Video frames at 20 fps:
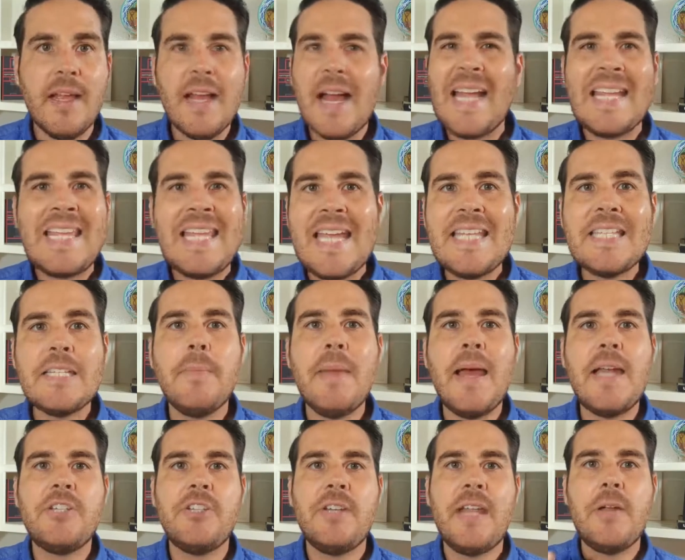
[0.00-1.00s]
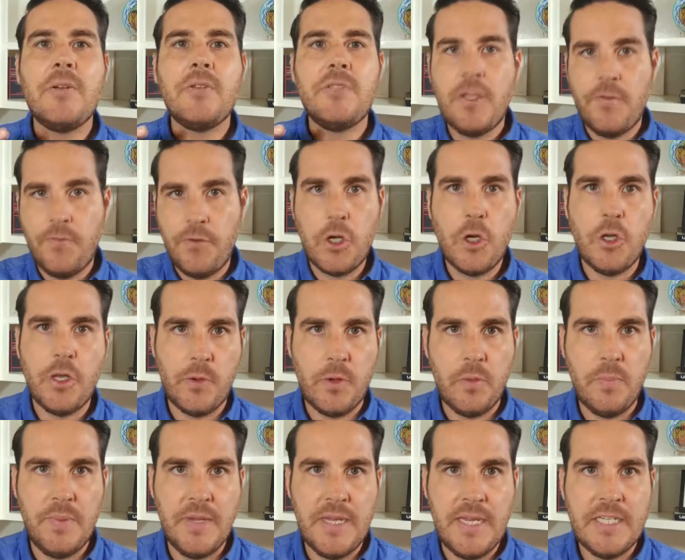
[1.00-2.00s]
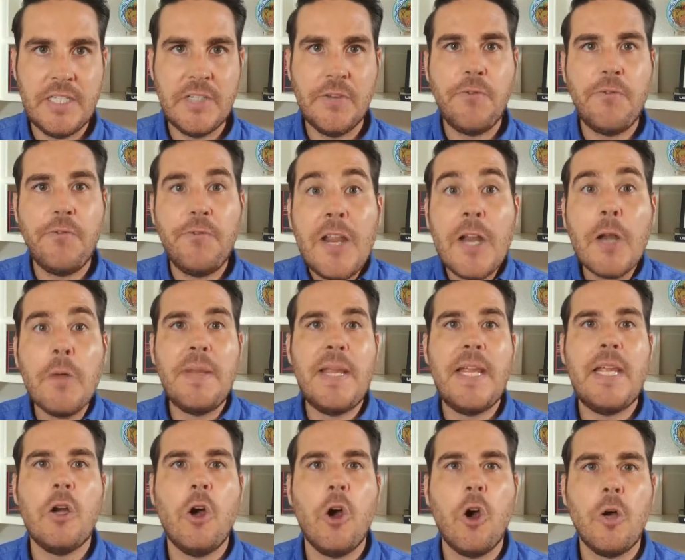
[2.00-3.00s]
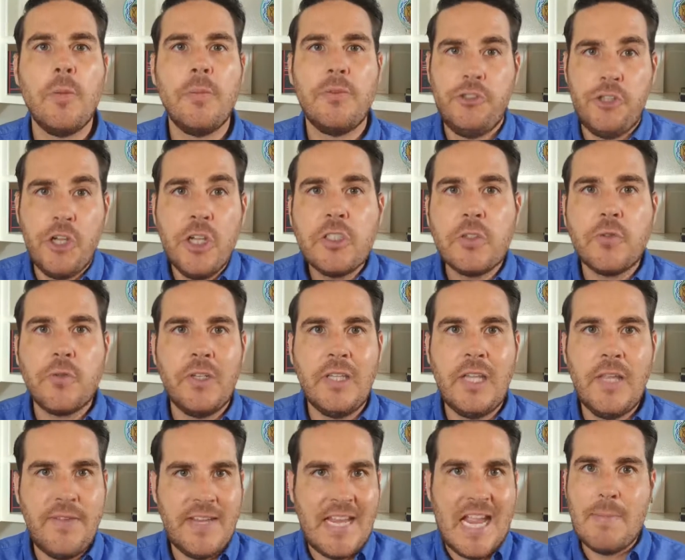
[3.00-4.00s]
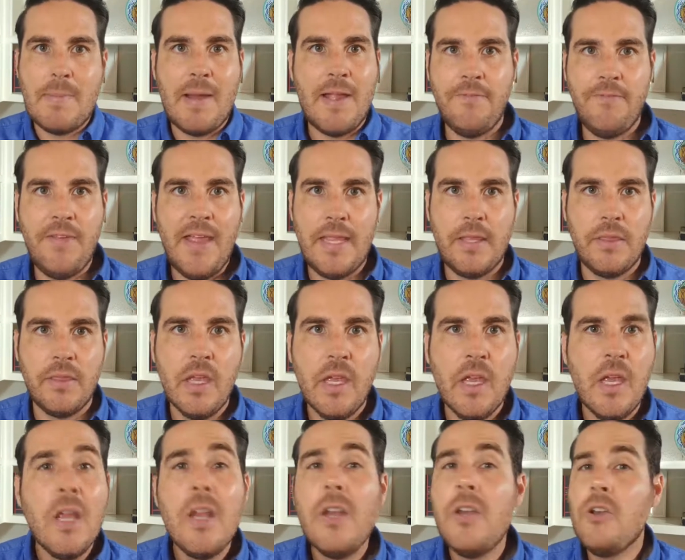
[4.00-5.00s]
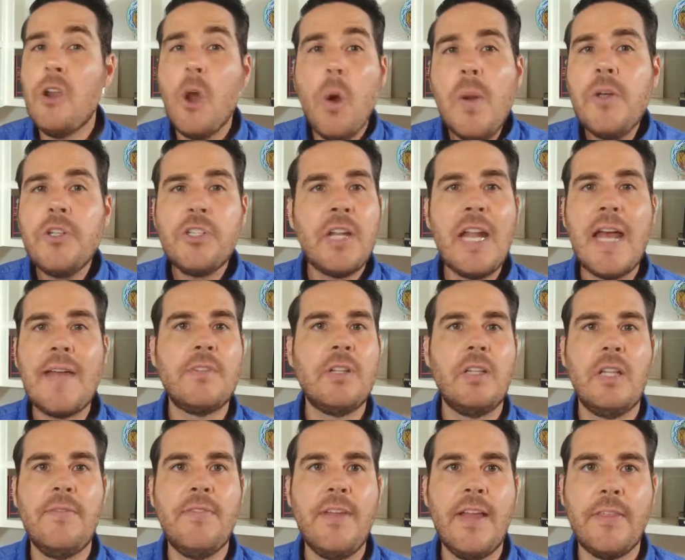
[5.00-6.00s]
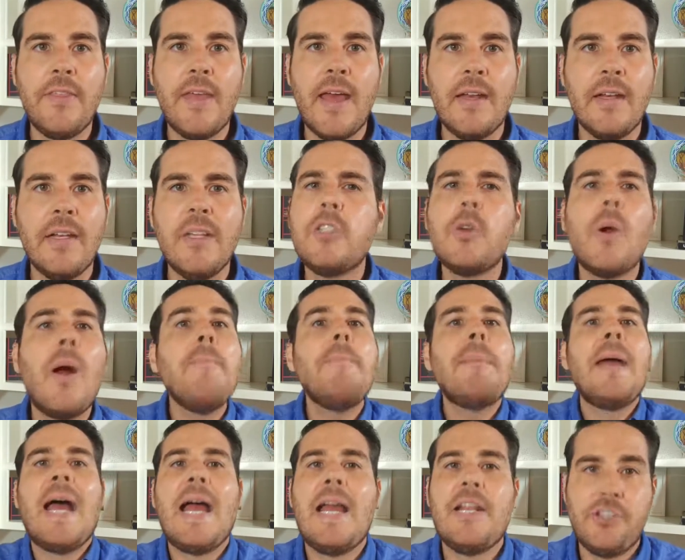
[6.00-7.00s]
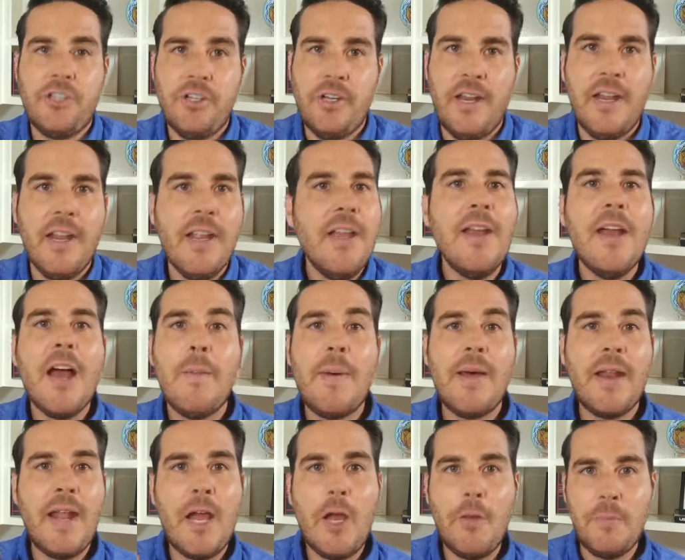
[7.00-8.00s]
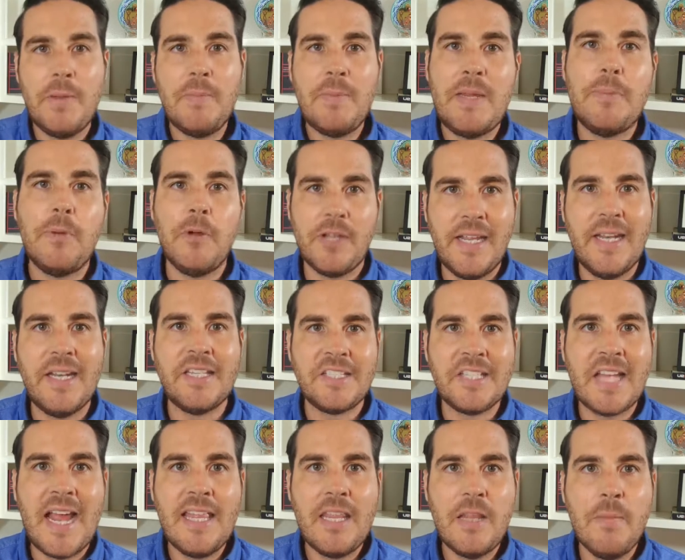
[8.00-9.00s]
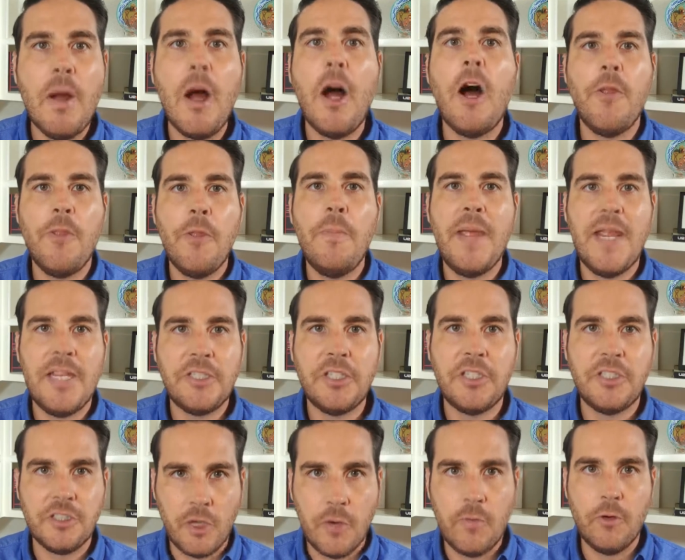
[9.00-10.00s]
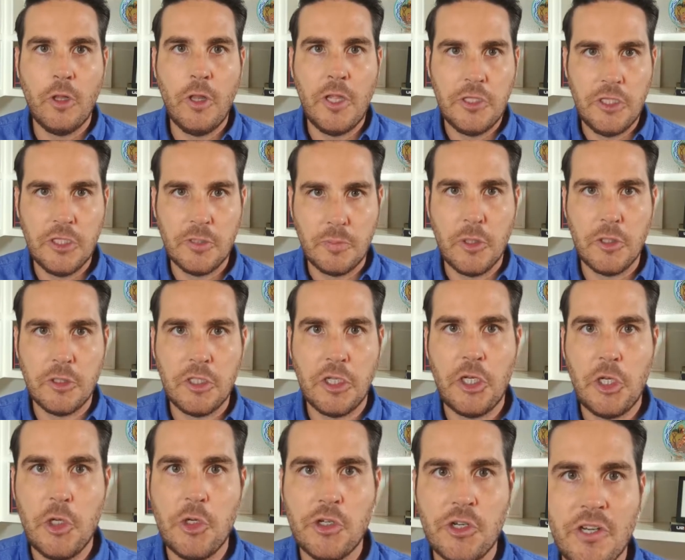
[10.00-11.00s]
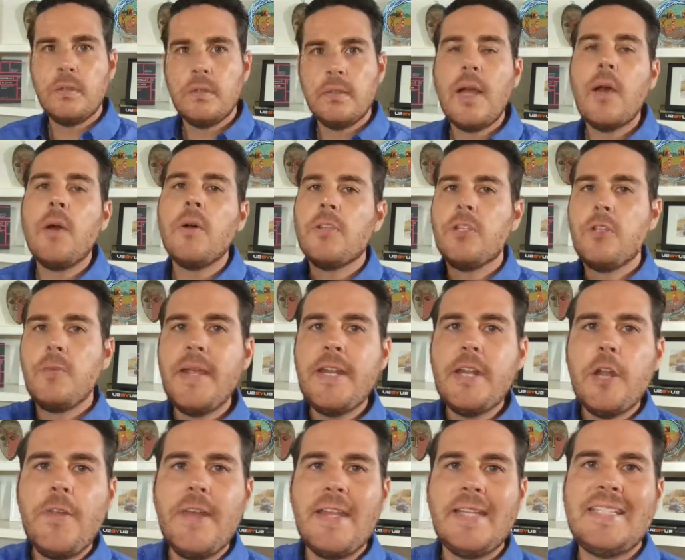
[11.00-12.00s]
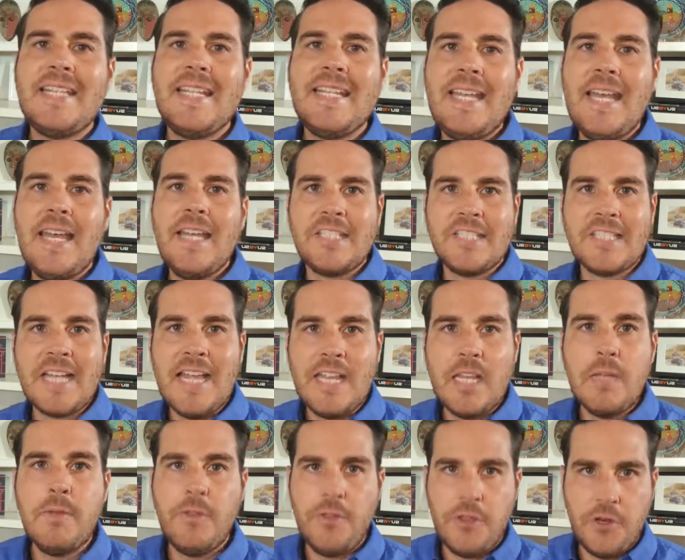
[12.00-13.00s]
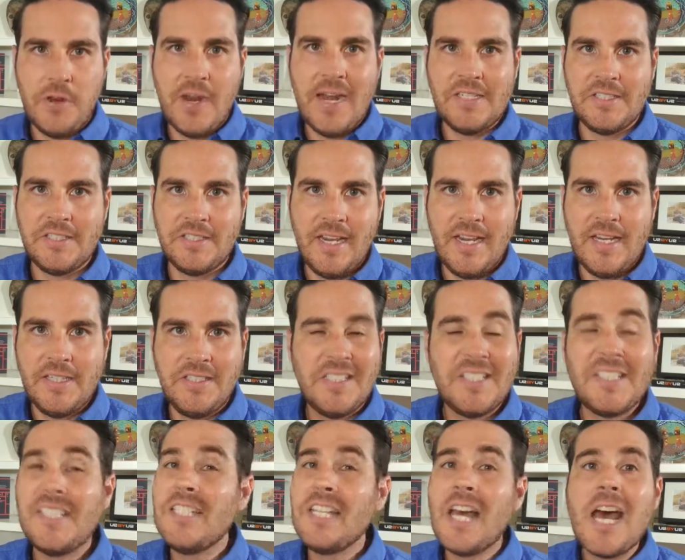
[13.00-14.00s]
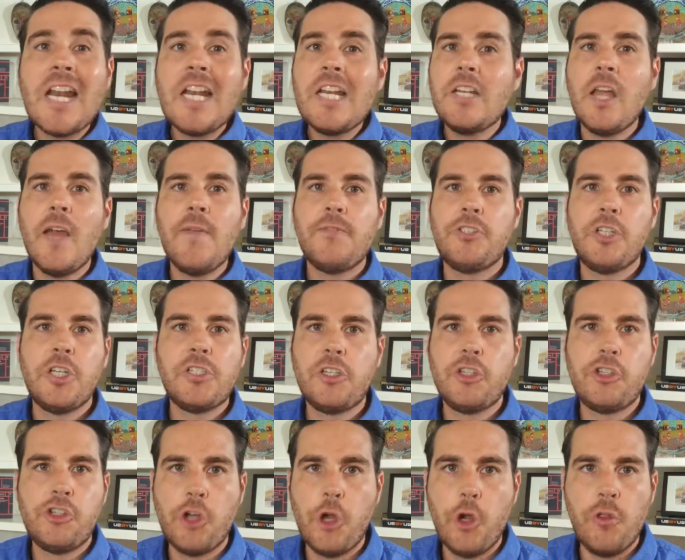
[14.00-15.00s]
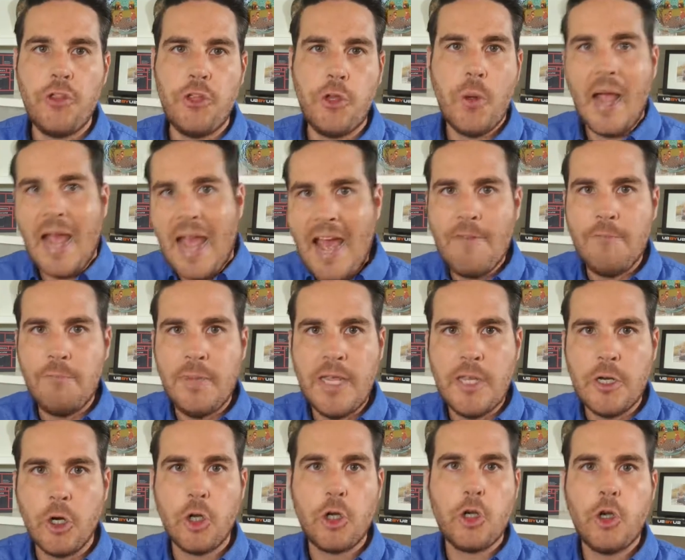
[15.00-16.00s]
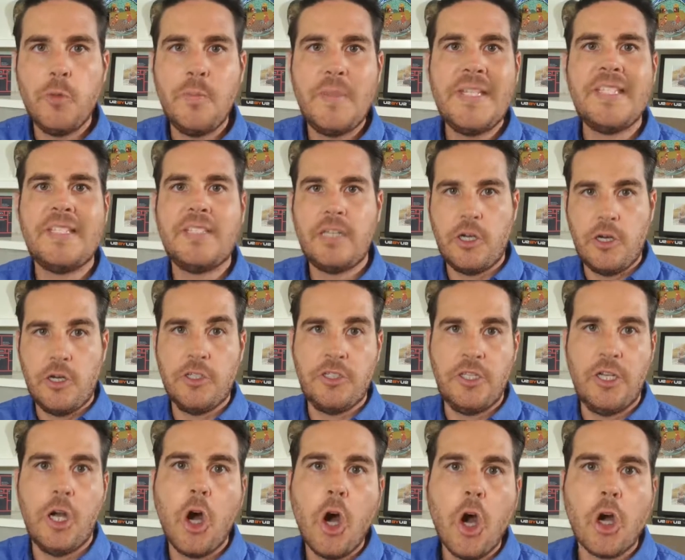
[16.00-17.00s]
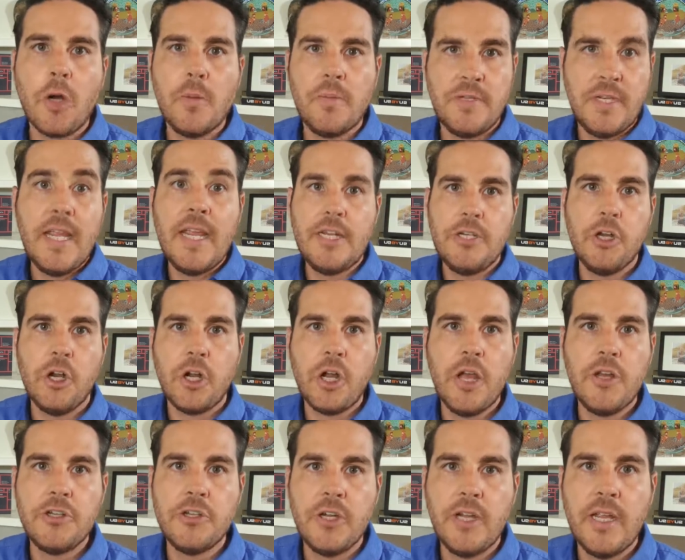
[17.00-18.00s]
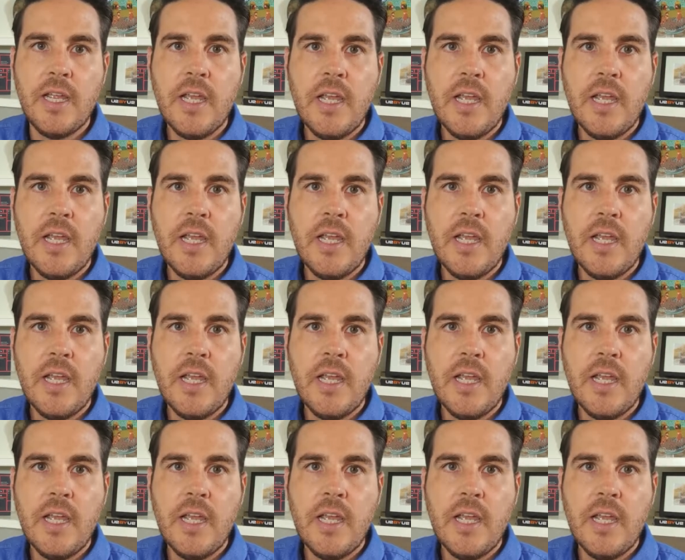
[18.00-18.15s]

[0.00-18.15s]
I can't imagine how difficult it would be to fear being harmed just for living out my faith. No one should have to live like that. And so I'm passionate about helping people get asylum on the basis of religious persecution. Now, you may know that to get asylum in the United States, it's not enough just to show that you have been or could be seriously harmed in your country.